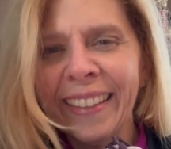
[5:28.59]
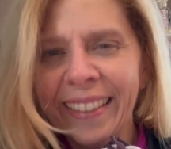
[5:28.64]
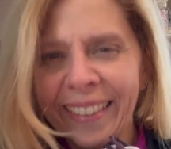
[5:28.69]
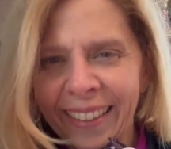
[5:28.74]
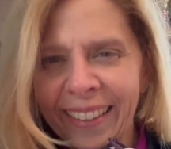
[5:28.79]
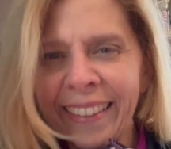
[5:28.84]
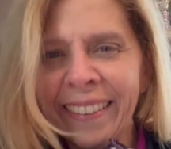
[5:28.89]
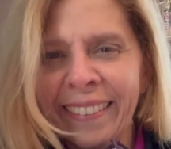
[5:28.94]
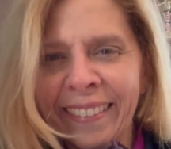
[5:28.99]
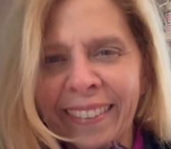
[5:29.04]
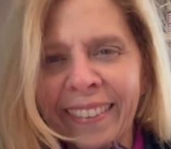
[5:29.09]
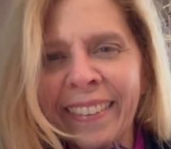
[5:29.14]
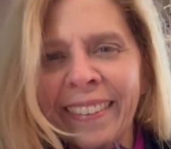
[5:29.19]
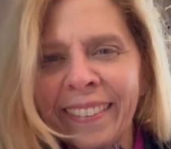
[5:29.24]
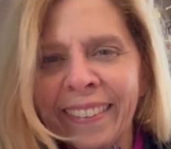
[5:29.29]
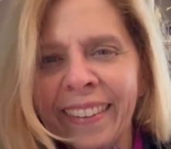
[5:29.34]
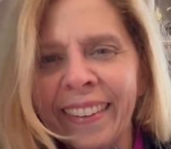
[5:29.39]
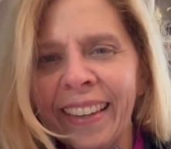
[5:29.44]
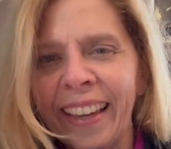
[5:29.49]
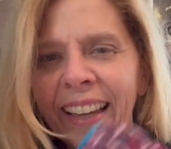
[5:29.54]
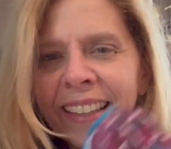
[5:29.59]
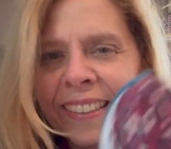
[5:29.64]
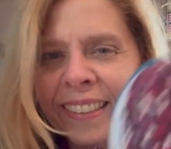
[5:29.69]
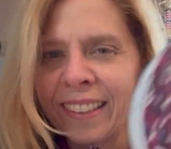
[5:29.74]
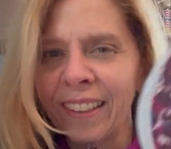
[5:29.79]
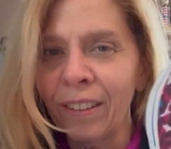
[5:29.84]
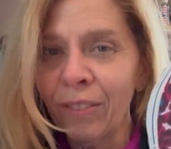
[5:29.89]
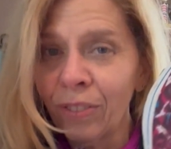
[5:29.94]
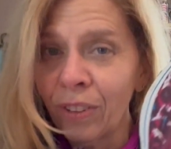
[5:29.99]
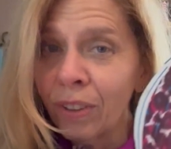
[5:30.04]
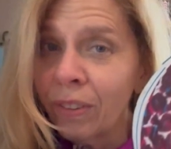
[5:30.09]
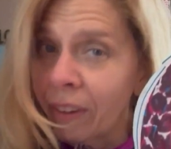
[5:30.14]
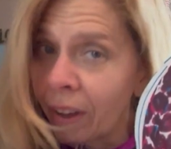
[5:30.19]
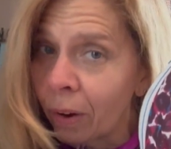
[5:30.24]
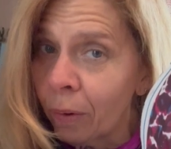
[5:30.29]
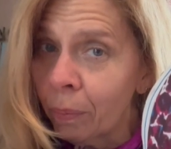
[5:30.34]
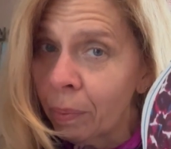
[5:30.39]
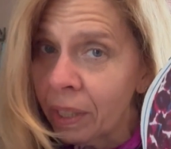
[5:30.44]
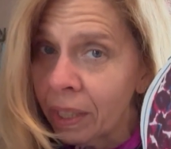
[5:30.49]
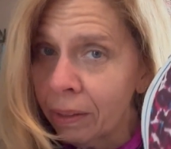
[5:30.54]
You can guess it. If you know
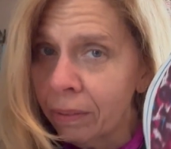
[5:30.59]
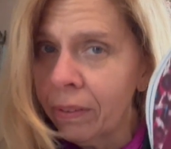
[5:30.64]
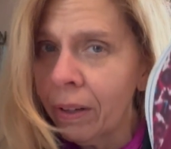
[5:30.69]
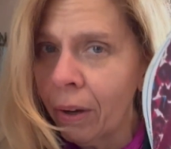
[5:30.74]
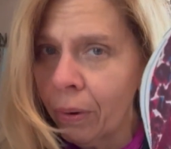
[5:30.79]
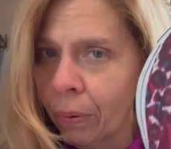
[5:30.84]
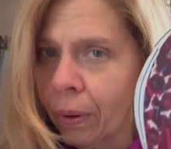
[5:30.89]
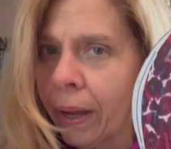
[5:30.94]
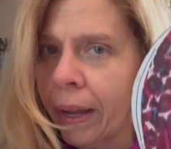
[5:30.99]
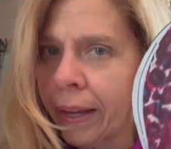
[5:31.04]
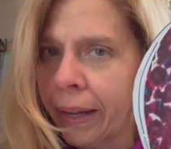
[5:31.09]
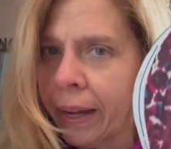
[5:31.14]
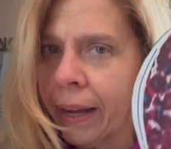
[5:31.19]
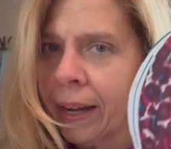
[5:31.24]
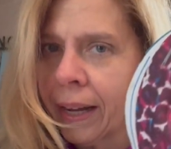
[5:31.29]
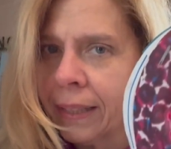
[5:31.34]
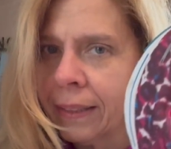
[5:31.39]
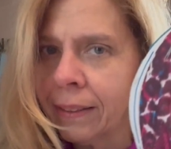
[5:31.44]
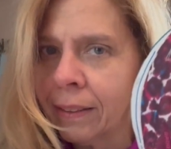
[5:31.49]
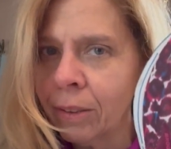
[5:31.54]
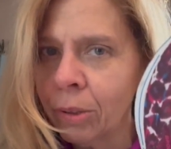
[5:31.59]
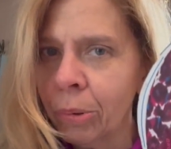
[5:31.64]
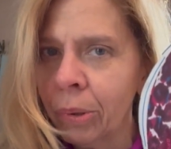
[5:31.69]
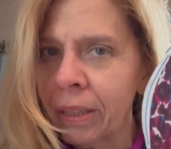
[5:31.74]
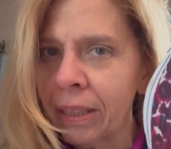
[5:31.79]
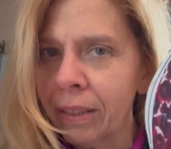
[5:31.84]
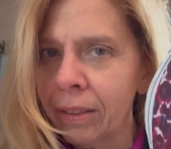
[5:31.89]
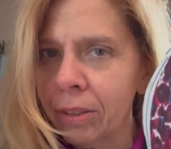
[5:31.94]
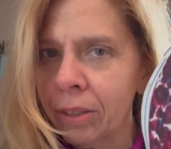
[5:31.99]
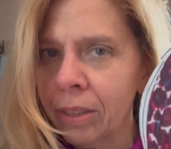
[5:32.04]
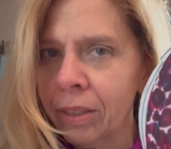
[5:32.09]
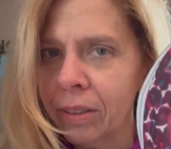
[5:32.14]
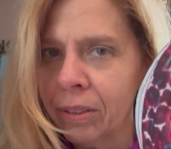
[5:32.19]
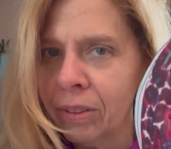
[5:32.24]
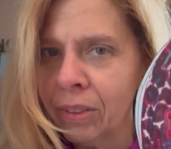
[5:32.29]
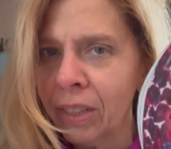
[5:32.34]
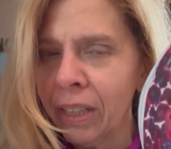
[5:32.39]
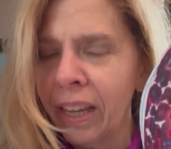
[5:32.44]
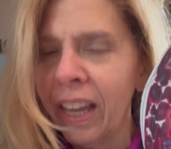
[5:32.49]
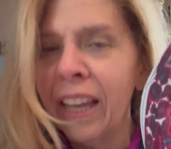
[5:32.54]
me, you know why I got the
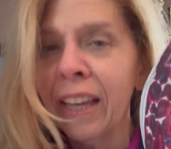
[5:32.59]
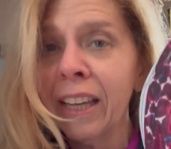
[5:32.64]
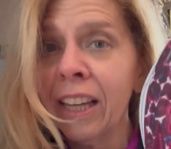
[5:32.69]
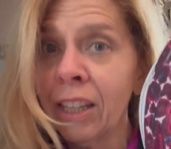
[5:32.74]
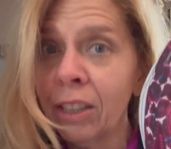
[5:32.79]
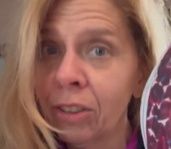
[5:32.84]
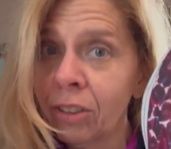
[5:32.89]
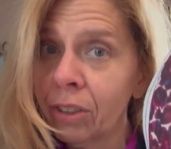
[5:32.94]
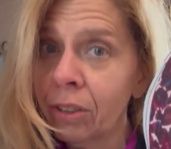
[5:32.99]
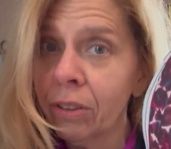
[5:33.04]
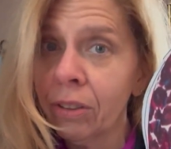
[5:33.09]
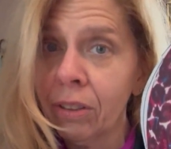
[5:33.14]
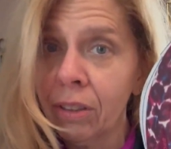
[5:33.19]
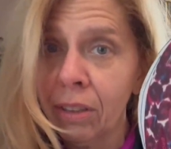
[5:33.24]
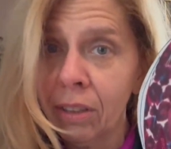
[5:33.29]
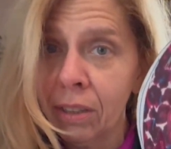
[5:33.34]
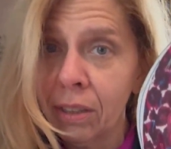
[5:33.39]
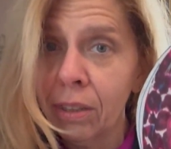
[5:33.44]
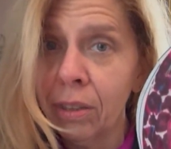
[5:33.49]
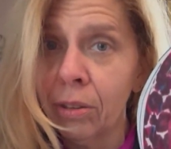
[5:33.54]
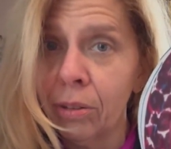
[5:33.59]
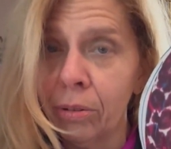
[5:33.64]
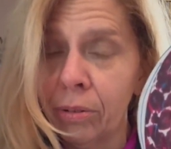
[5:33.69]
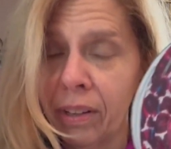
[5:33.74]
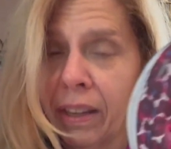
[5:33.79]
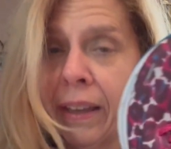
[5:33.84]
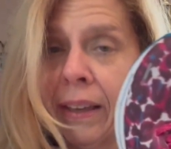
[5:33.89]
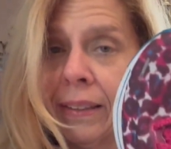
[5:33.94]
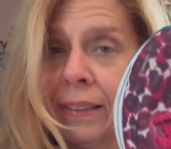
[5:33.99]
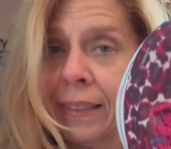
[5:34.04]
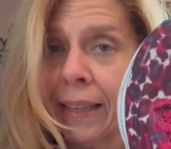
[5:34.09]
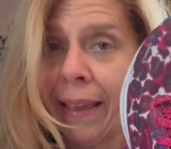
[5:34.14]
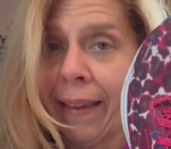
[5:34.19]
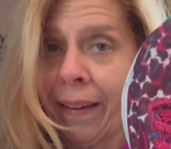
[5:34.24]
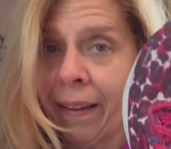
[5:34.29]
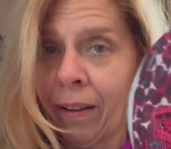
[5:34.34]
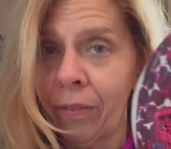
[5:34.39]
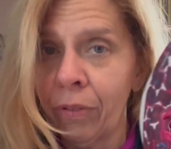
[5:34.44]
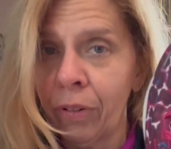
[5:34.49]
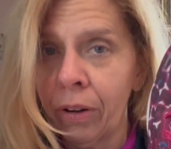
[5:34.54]
22s, because they're cute as
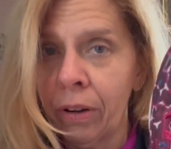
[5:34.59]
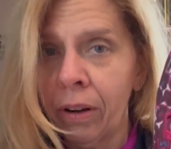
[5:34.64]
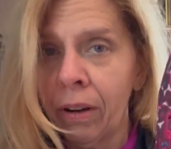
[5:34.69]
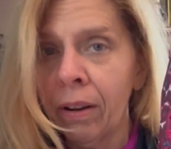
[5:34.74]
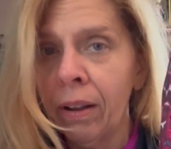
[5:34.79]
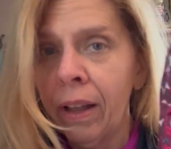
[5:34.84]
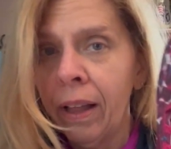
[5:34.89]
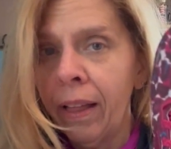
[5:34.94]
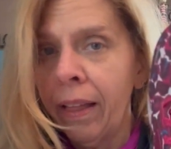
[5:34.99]
ever.